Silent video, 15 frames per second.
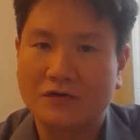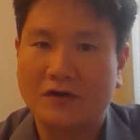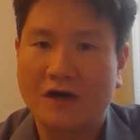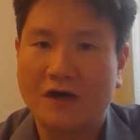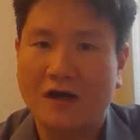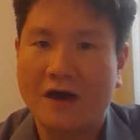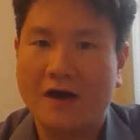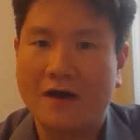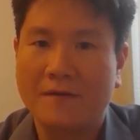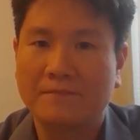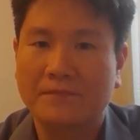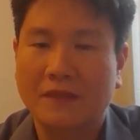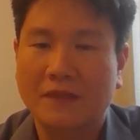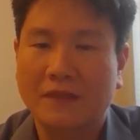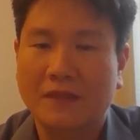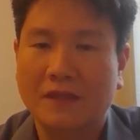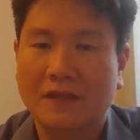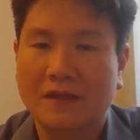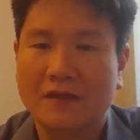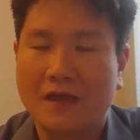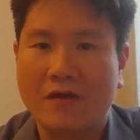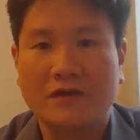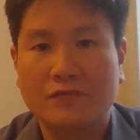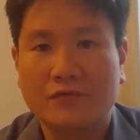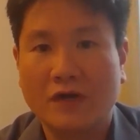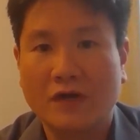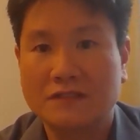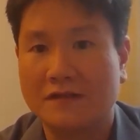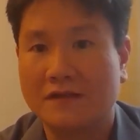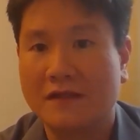So
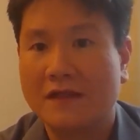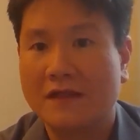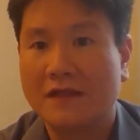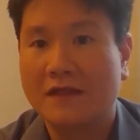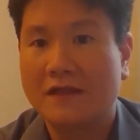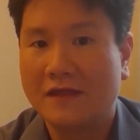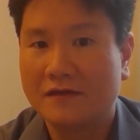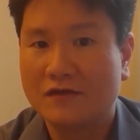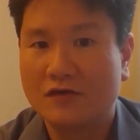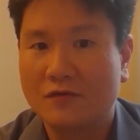Aaron and Rustin,